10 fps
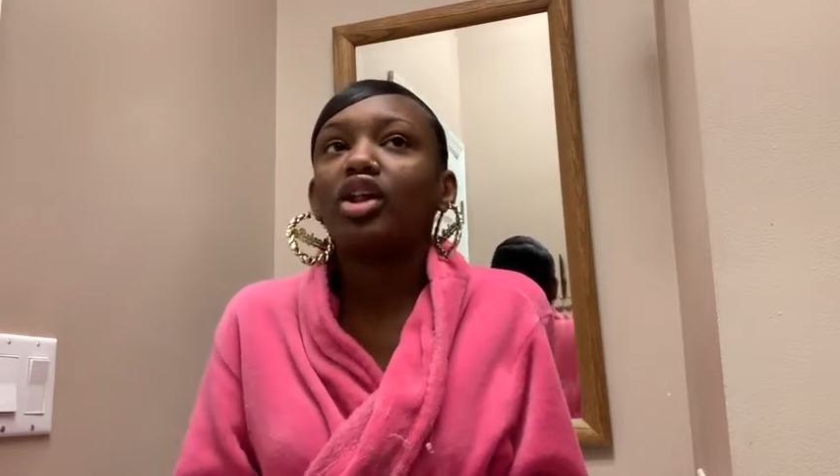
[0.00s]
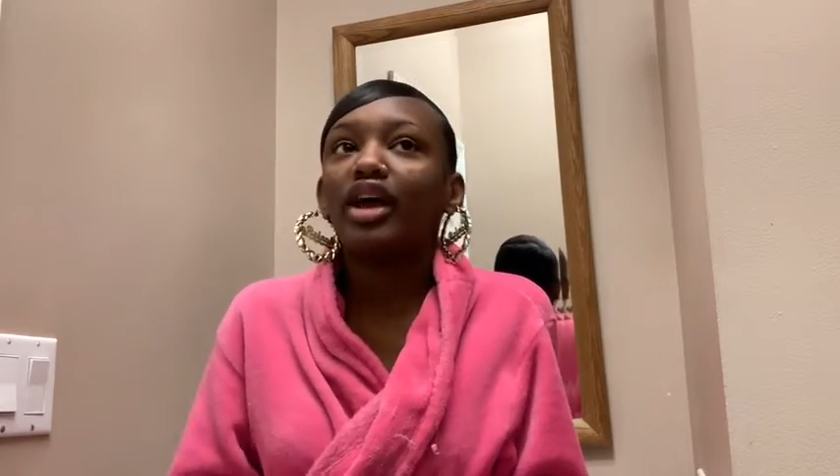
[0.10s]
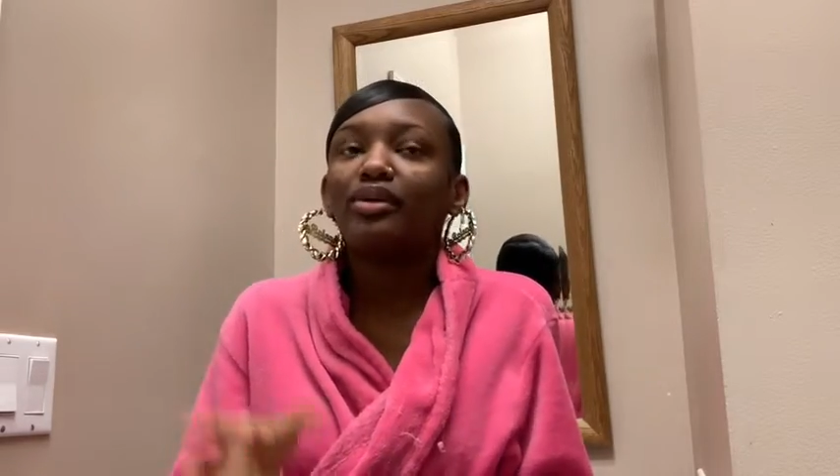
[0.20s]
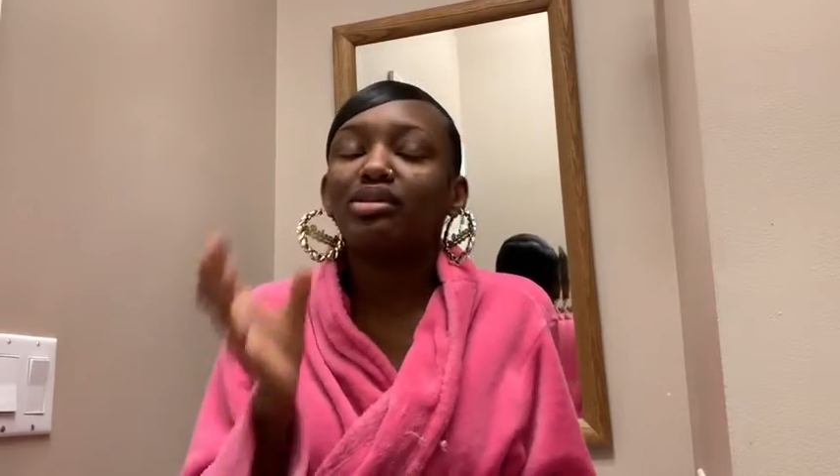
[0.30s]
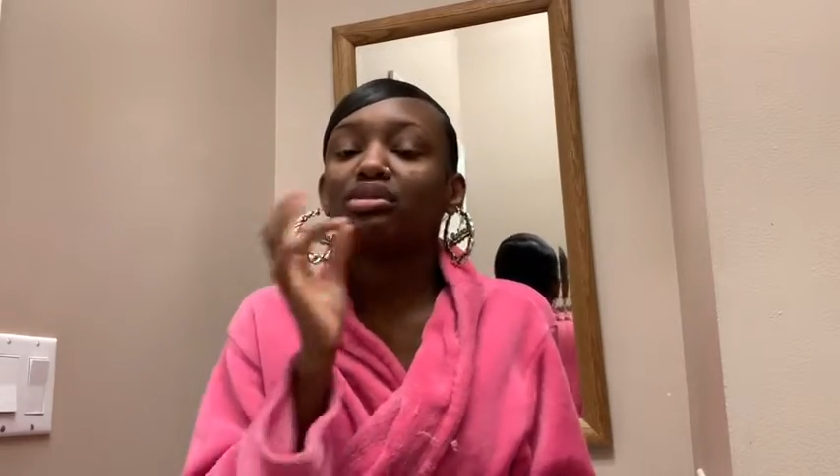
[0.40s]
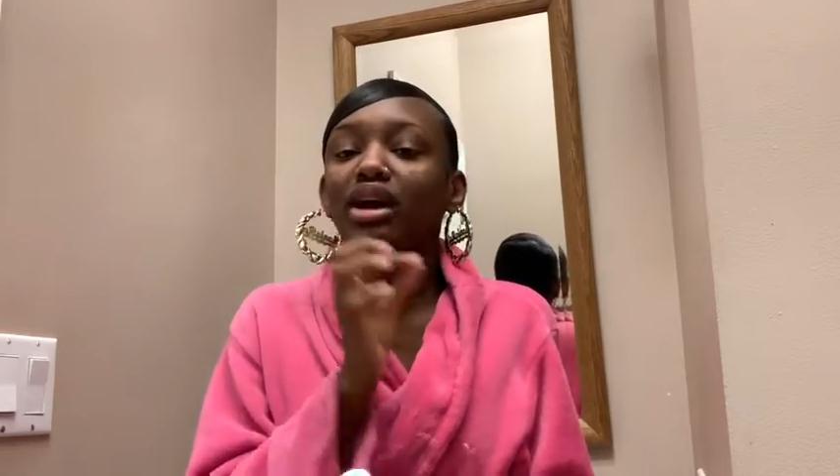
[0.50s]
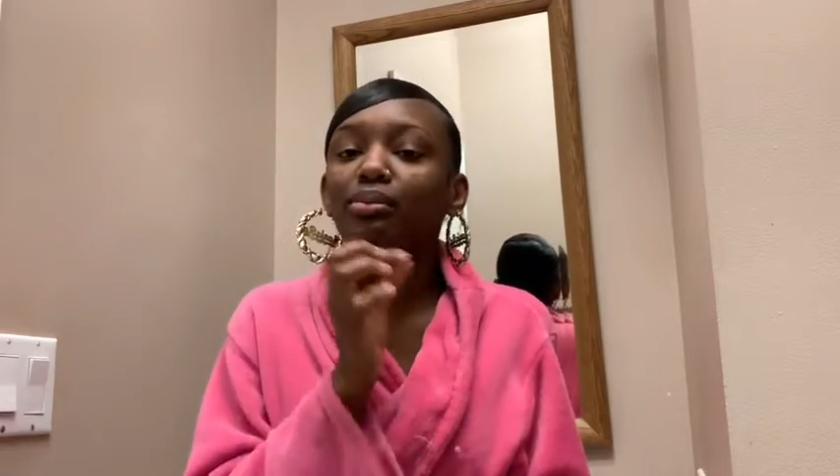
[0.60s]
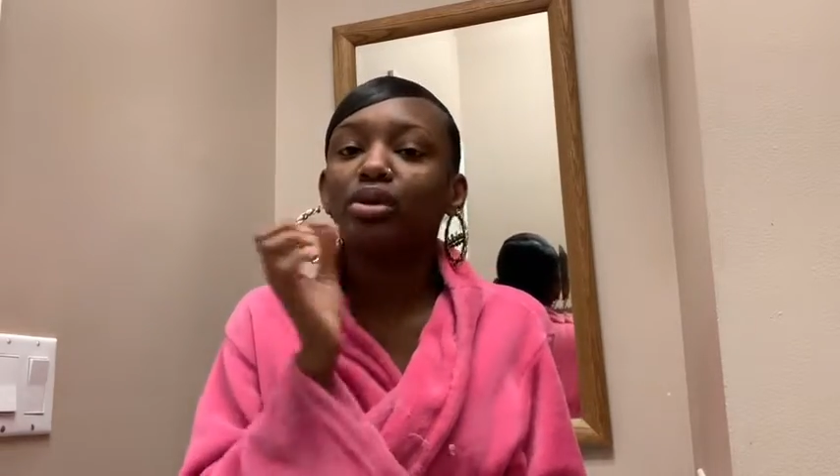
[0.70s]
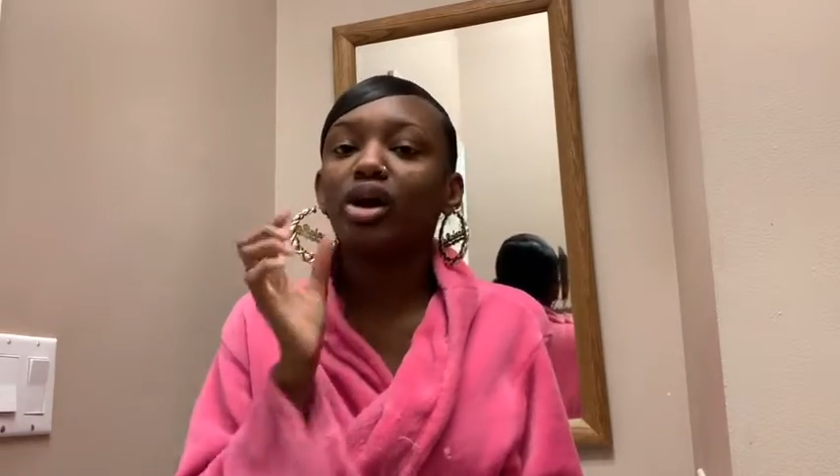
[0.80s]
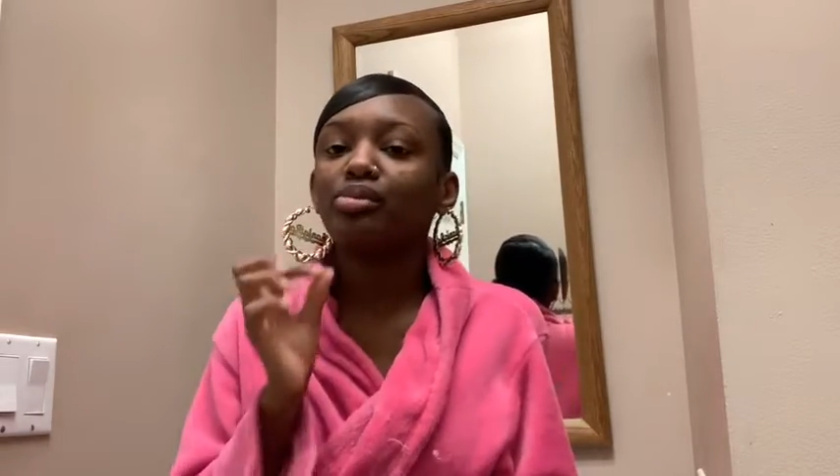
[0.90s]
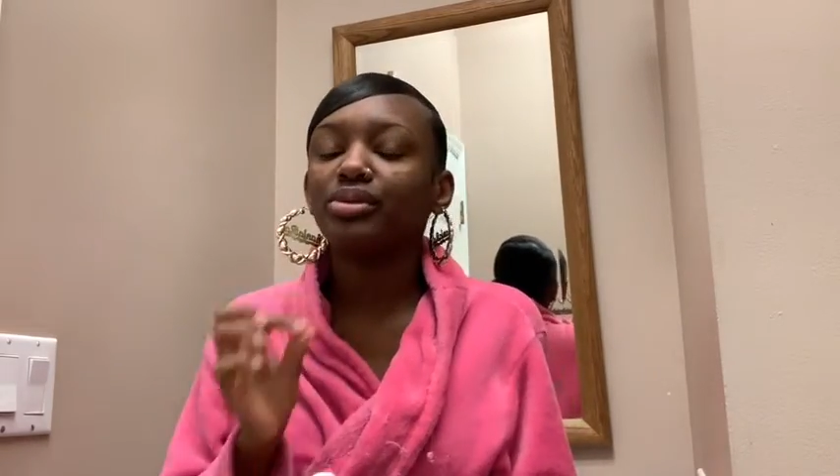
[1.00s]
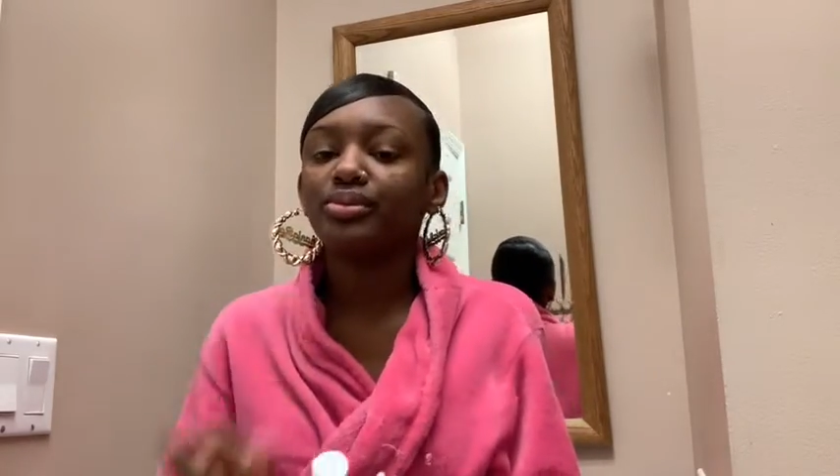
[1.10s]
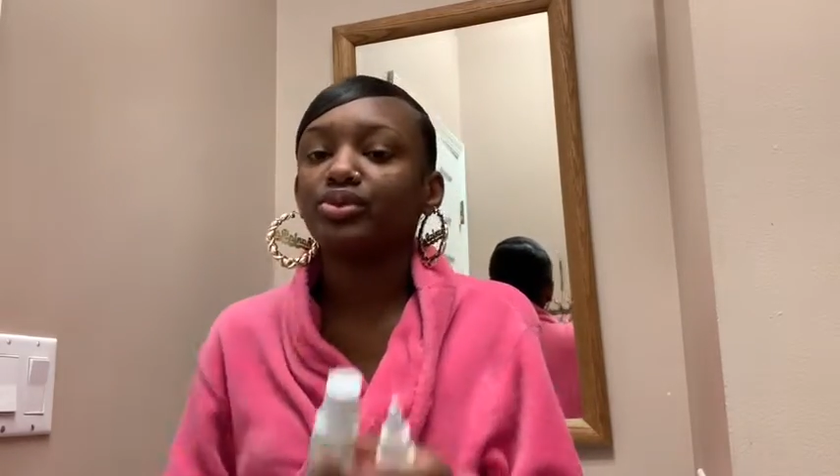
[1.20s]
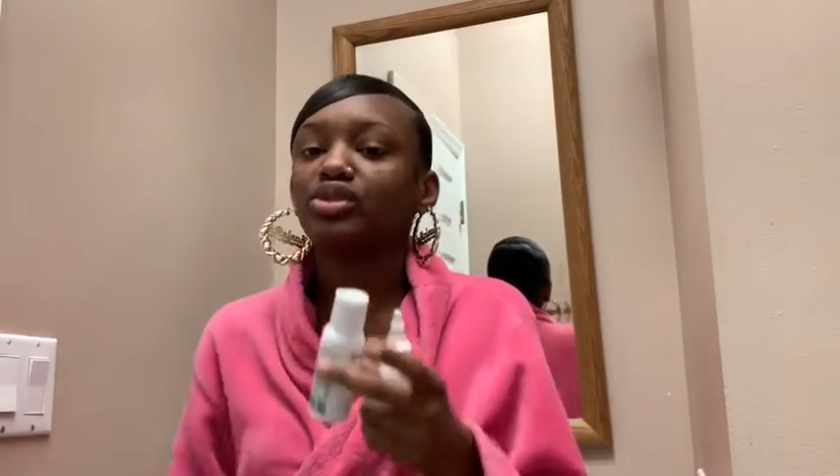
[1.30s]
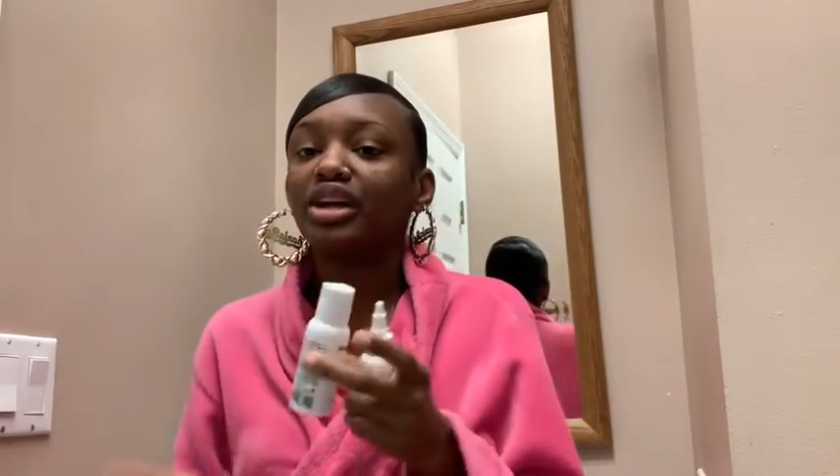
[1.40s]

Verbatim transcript: Like when I pop pimples,